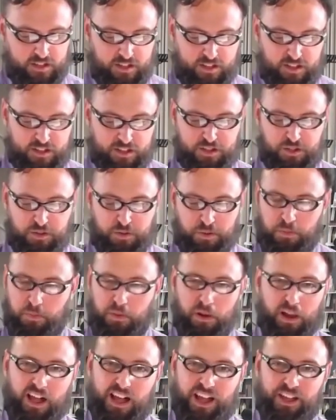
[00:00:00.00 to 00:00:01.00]
to
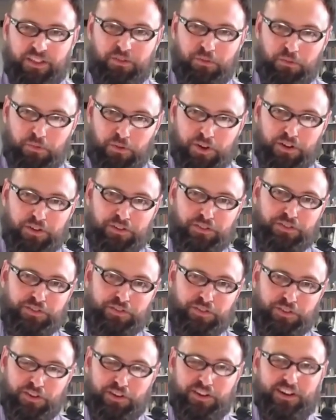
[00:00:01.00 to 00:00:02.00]
apply the words
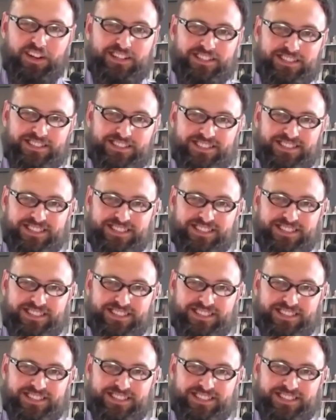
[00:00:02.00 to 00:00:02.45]
of Christ.